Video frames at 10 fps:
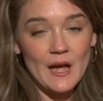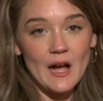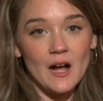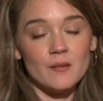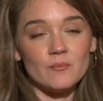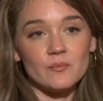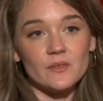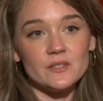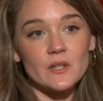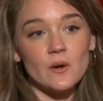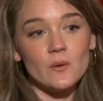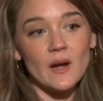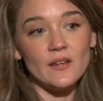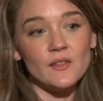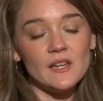Um, so
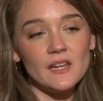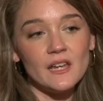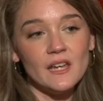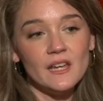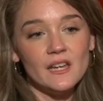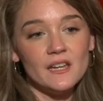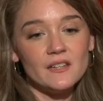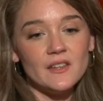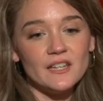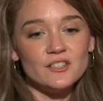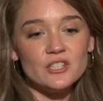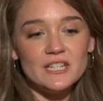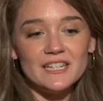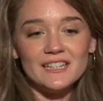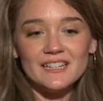I think that
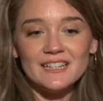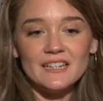she